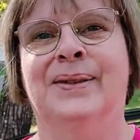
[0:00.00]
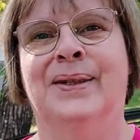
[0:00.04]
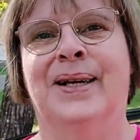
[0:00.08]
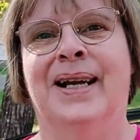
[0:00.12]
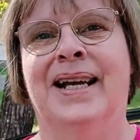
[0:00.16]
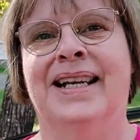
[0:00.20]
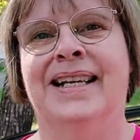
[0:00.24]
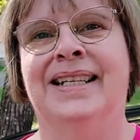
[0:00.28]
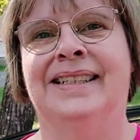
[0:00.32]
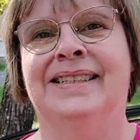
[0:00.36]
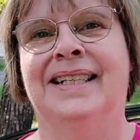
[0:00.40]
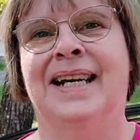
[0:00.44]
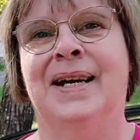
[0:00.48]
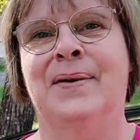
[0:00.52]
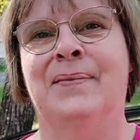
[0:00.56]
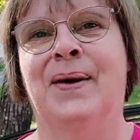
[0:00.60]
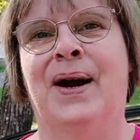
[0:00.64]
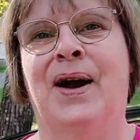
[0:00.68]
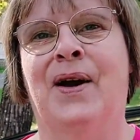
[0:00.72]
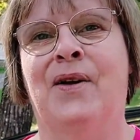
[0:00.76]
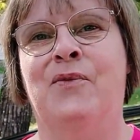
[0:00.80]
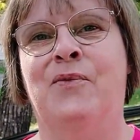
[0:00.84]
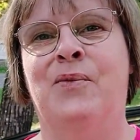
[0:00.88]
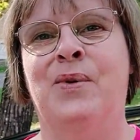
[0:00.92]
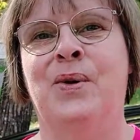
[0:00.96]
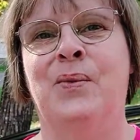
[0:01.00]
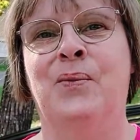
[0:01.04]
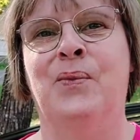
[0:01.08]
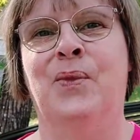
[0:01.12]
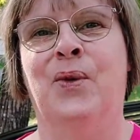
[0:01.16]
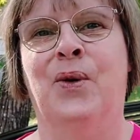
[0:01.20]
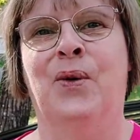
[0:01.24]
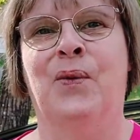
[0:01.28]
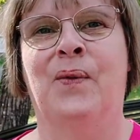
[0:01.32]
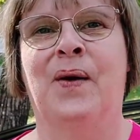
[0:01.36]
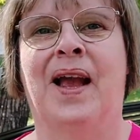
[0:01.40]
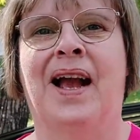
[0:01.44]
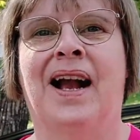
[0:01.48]
anytime I have been
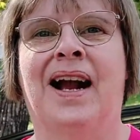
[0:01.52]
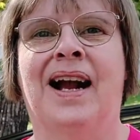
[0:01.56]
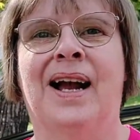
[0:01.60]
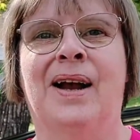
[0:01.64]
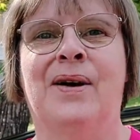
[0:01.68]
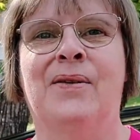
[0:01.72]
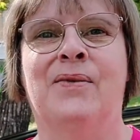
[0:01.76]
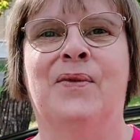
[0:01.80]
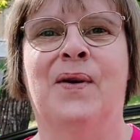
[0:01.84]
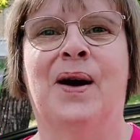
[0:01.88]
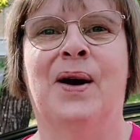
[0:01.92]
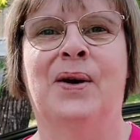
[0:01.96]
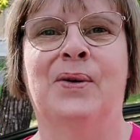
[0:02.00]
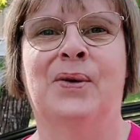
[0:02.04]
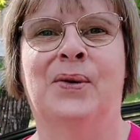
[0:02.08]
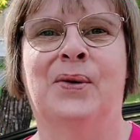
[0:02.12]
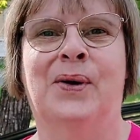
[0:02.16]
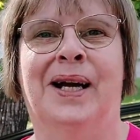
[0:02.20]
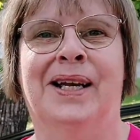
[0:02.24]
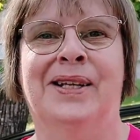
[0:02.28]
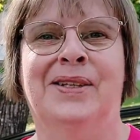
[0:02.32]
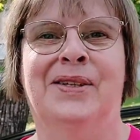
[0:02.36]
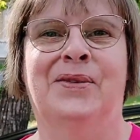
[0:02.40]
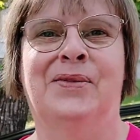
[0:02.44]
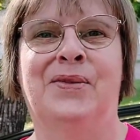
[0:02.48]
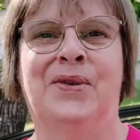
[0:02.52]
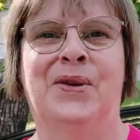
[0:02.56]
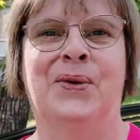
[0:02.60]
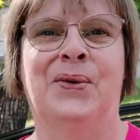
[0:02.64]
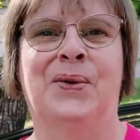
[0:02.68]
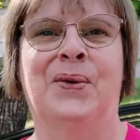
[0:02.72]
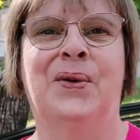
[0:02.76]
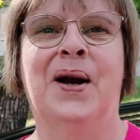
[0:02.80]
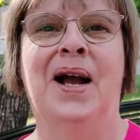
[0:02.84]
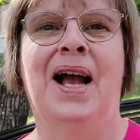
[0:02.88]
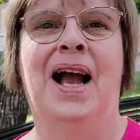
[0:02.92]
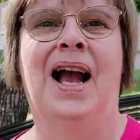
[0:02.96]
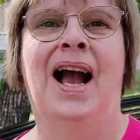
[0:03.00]
moving, I have found quite a
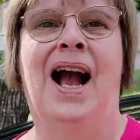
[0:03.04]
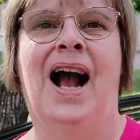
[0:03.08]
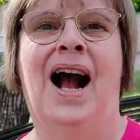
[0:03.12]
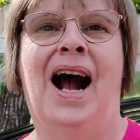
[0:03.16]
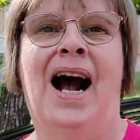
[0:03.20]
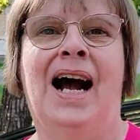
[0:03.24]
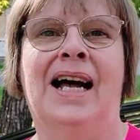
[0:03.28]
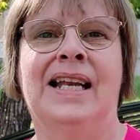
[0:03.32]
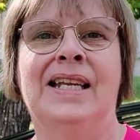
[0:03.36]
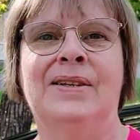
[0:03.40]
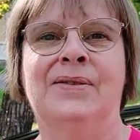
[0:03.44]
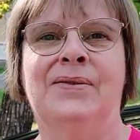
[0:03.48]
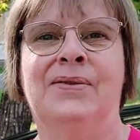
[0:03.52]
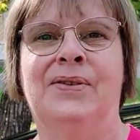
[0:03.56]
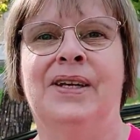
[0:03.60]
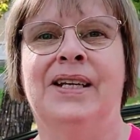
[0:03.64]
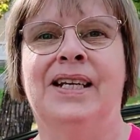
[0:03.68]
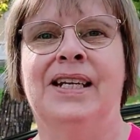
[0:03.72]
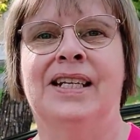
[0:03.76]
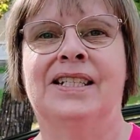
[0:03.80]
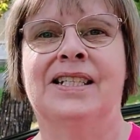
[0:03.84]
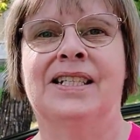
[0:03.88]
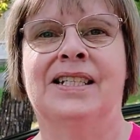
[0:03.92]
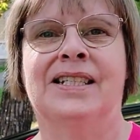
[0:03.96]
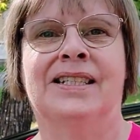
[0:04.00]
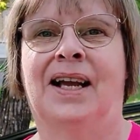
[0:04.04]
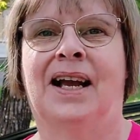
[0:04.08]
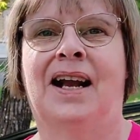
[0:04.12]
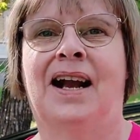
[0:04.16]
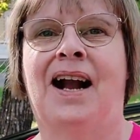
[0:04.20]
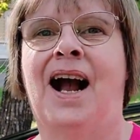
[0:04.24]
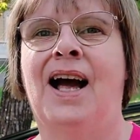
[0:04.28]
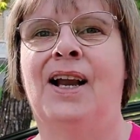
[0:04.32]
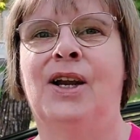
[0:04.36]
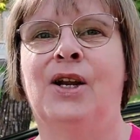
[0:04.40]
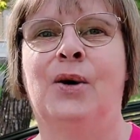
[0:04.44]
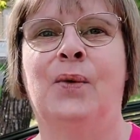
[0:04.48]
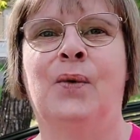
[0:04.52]
few unfinished
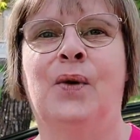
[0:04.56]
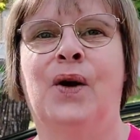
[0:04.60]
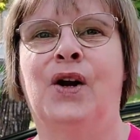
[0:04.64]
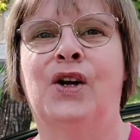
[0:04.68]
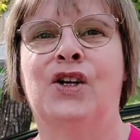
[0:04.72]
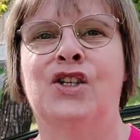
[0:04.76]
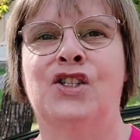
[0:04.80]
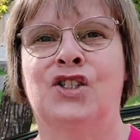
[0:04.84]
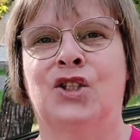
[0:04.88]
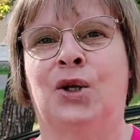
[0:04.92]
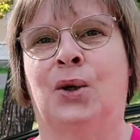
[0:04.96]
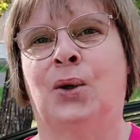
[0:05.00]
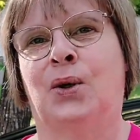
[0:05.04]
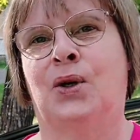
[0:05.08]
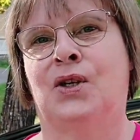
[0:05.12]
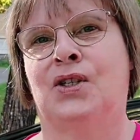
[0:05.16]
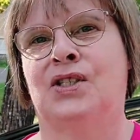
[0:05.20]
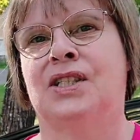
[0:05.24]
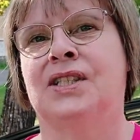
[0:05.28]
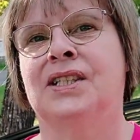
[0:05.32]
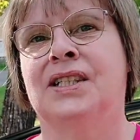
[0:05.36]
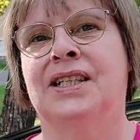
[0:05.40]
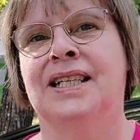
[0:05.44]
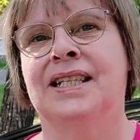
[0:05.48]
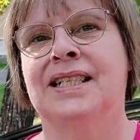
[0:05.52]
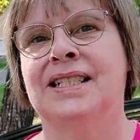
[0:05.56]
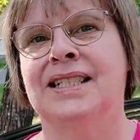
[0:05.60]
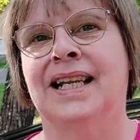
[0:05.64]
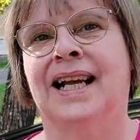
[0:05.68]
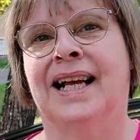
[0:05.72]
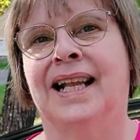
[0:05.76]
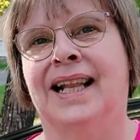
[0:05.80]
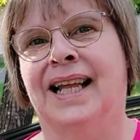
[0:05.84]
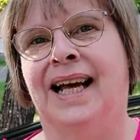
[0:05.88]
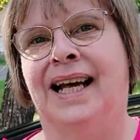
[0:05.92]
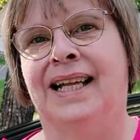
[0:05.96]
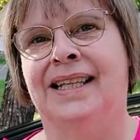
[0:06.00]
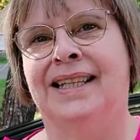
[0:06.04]
colorwork socks and things
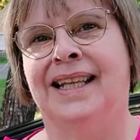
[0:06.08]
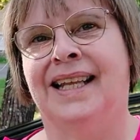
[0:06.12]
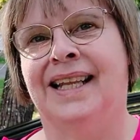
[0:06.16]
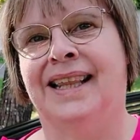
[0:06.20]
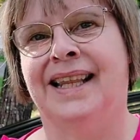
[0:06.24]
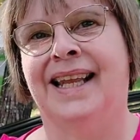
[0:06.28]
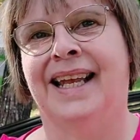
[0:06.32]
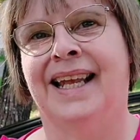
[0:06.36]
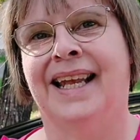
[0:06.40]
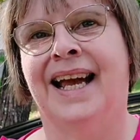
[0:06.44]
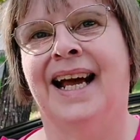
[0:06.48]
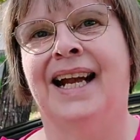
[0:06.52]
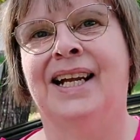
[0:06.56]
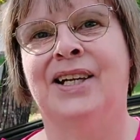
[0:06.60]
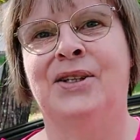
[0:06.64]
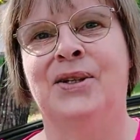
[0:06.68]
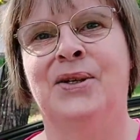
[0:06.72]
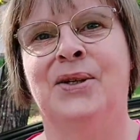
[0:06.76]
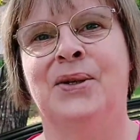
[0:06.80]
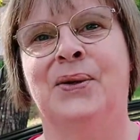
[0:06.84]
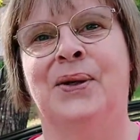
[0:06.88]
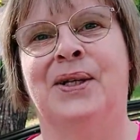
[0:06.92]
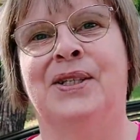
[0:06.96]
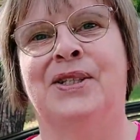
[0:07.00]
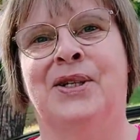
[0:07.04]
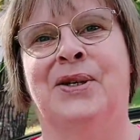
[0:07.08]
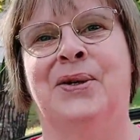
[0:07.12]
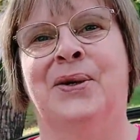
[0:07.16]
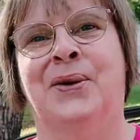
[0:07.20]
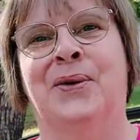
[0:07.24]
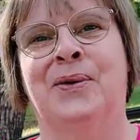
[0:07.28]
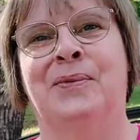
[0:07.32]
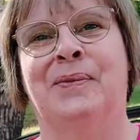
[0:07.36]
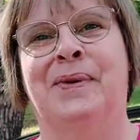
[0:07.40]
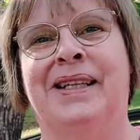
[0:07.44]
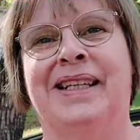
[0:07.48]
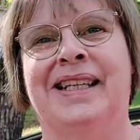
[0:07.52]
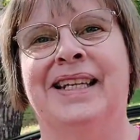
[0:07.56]
like that they had to do at
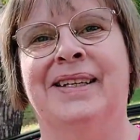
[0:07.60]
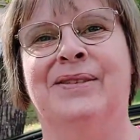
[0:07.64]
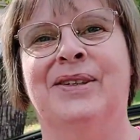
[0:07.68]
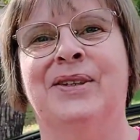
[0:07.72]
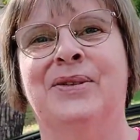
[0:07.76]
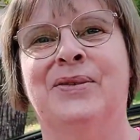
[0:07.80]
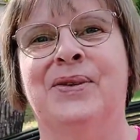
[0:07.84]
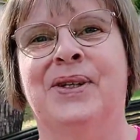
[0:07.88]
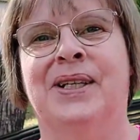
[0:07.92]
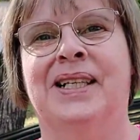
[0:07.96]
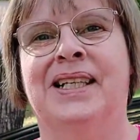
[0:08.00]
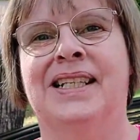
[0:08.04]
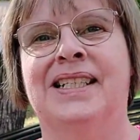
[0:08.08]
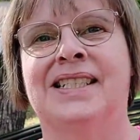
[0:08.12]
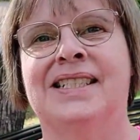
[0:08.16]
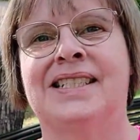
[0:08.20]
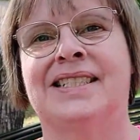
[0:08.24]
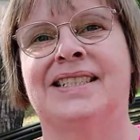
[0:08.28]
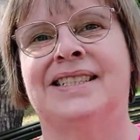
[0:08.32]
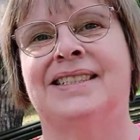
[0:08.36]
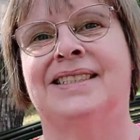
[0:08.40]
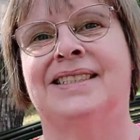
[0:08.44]
school but never finished.